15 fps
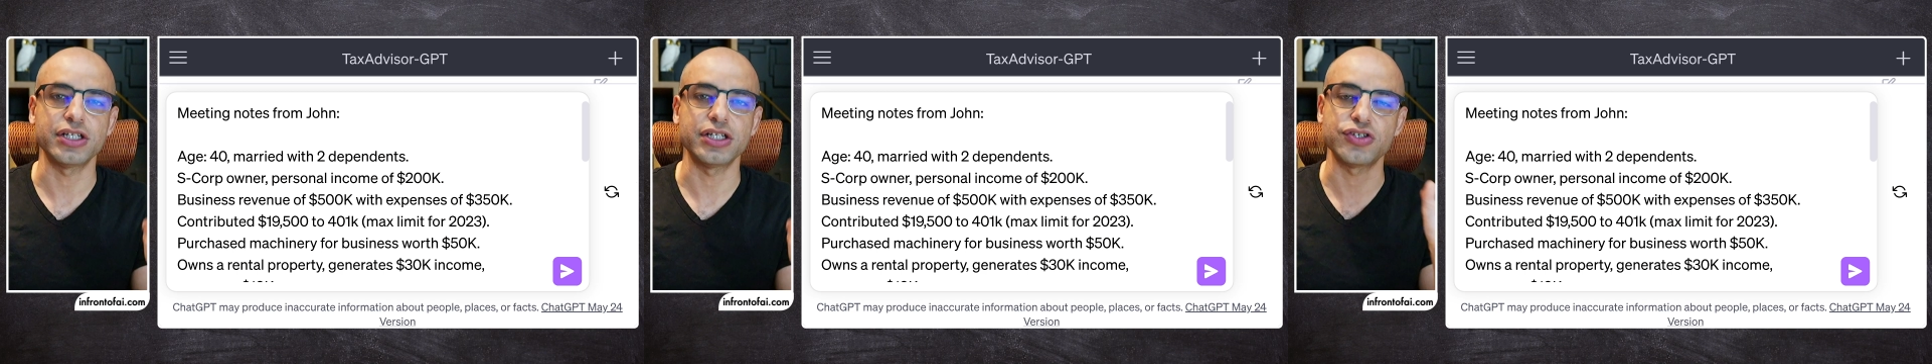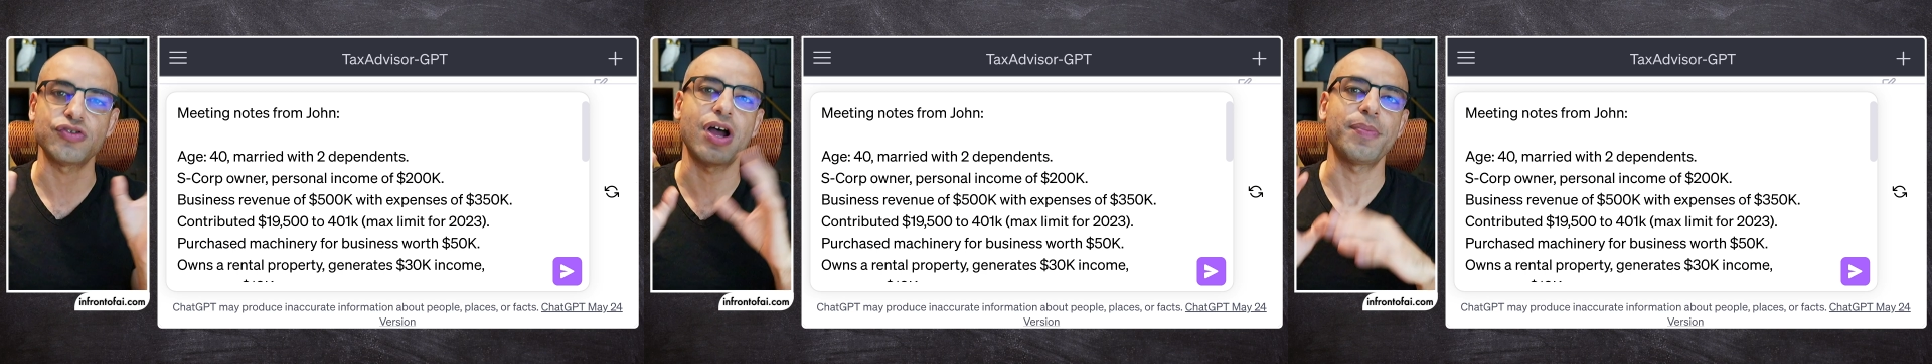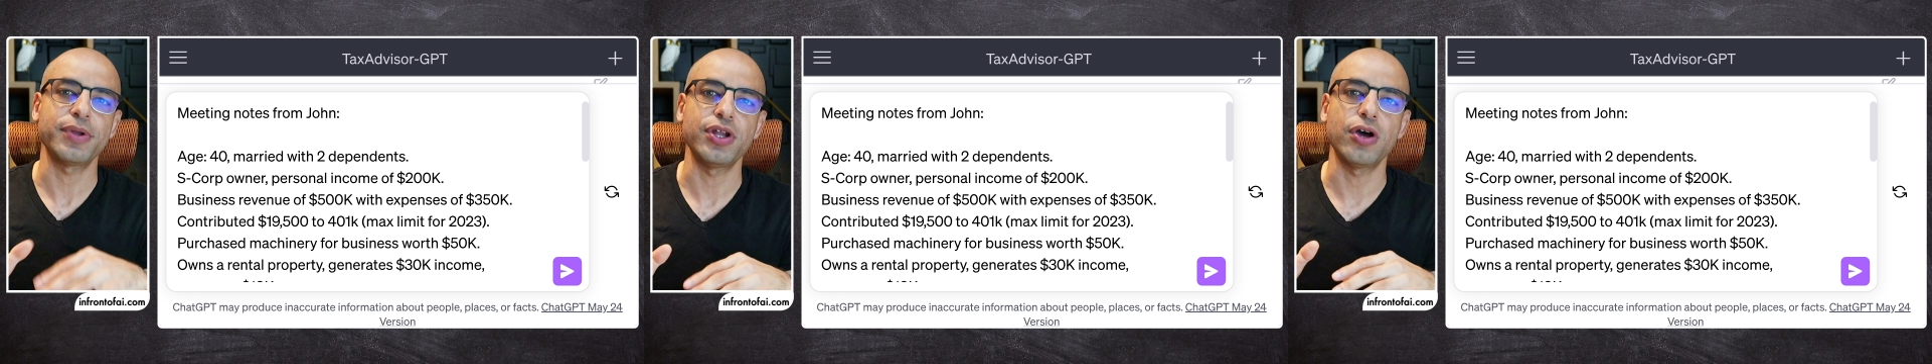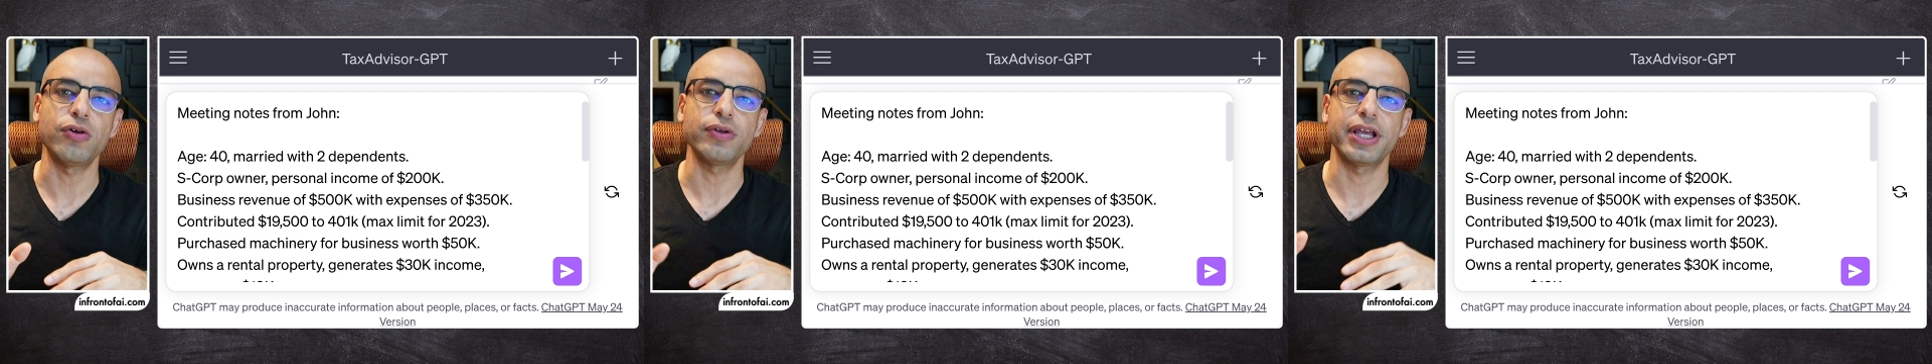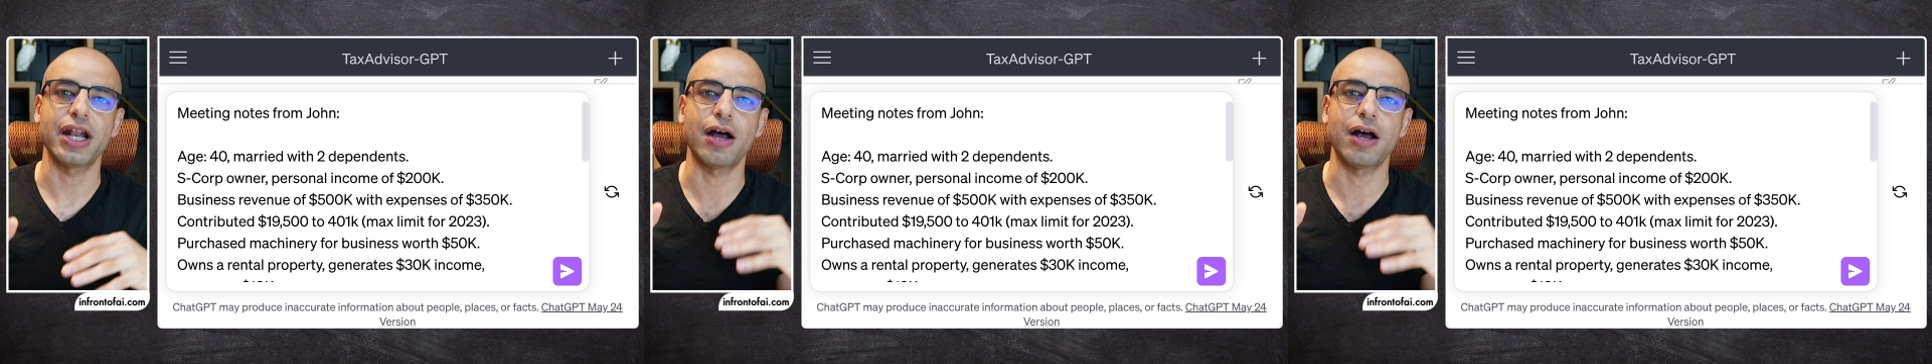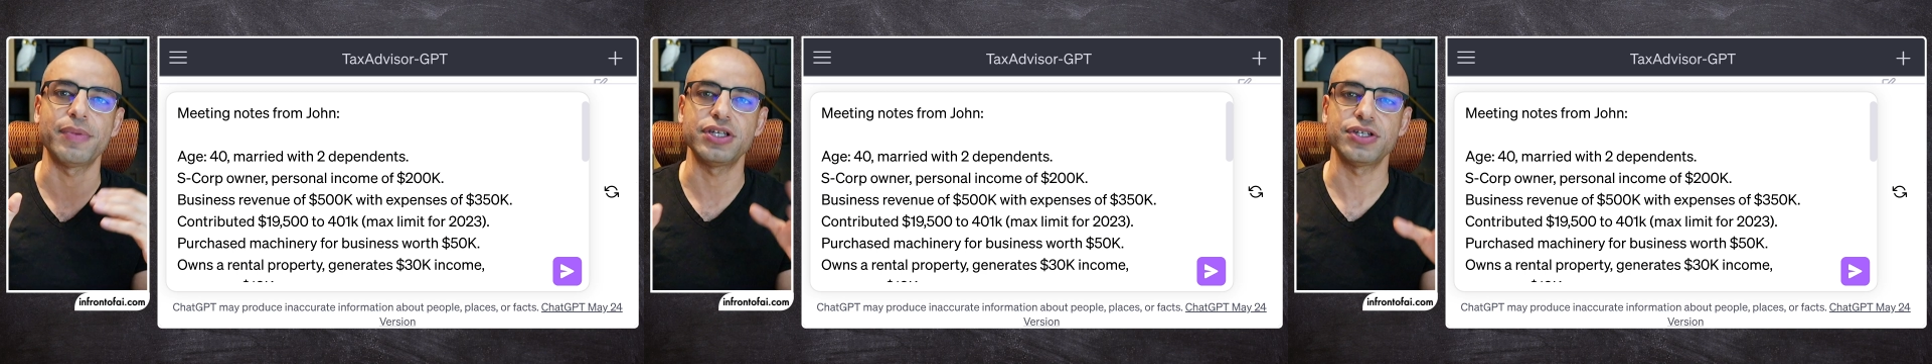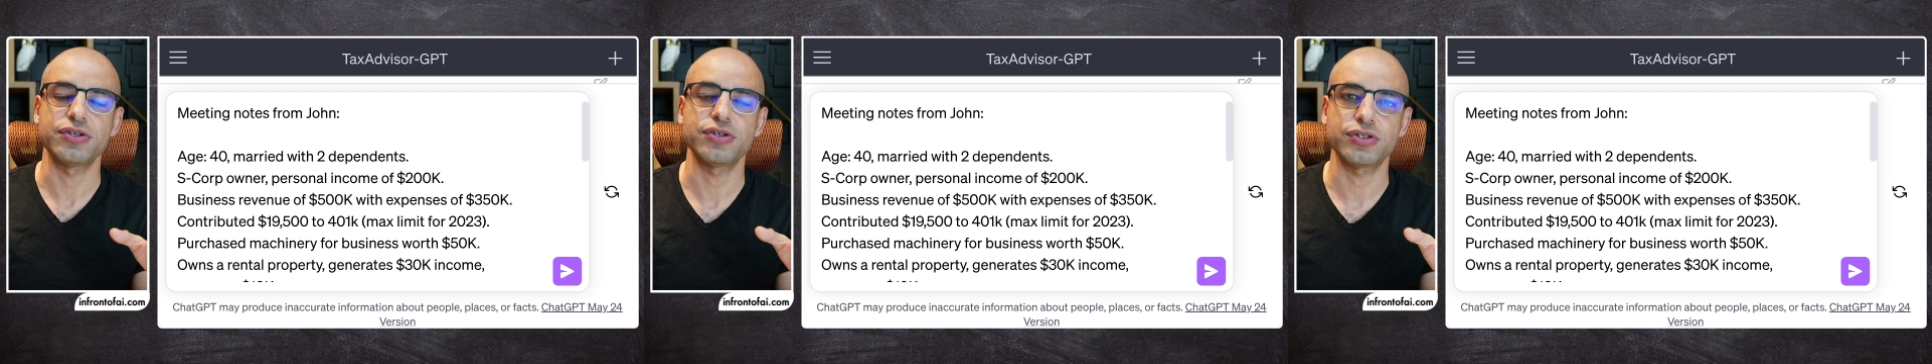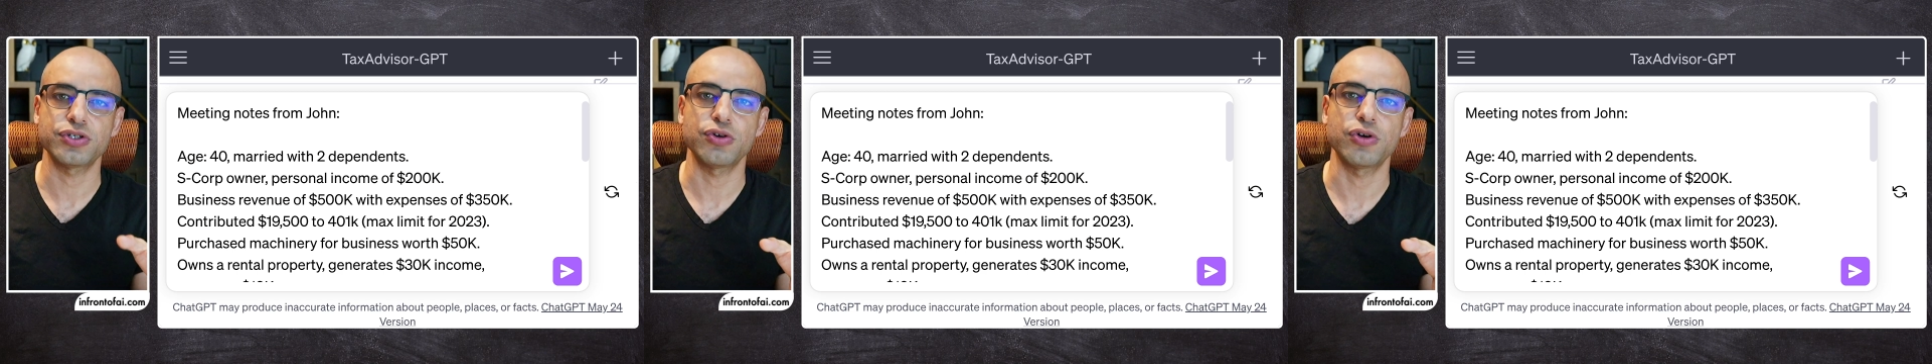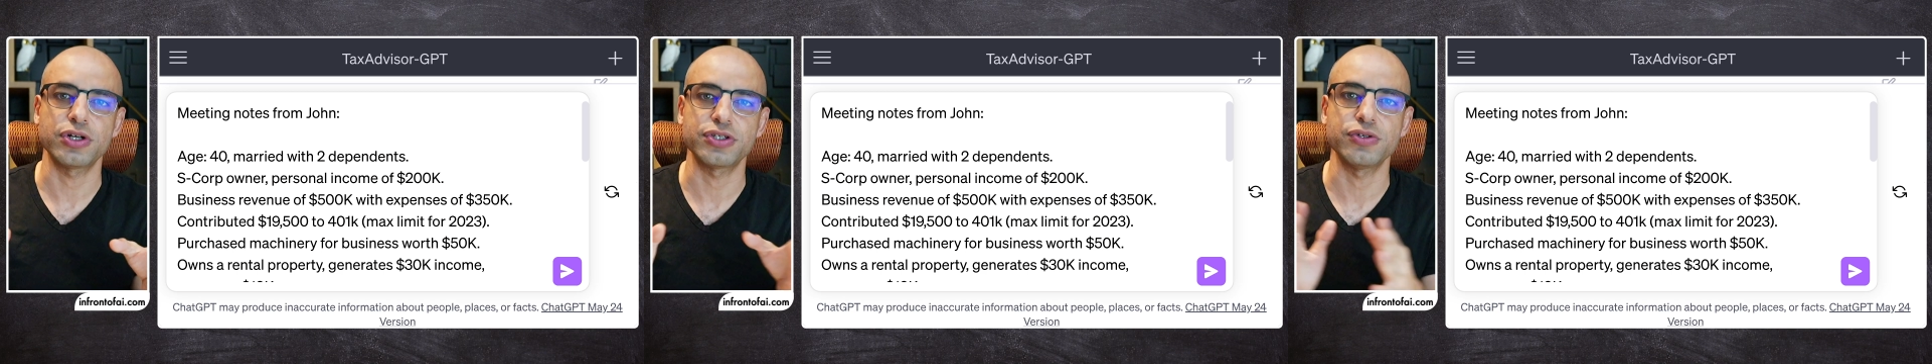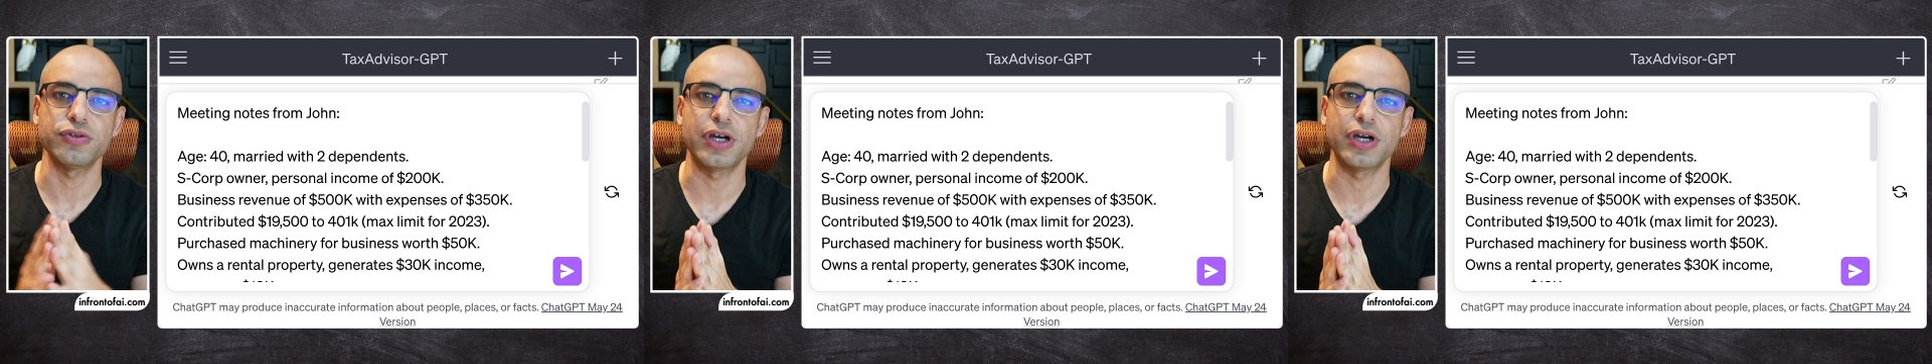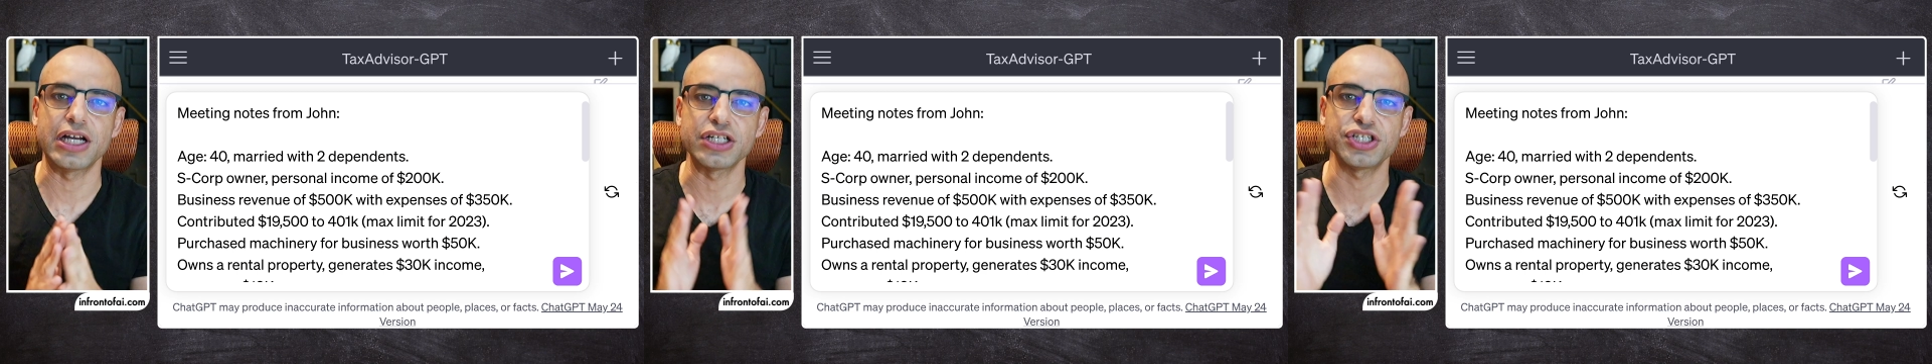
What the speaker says: just drop a note, and I'll be sure to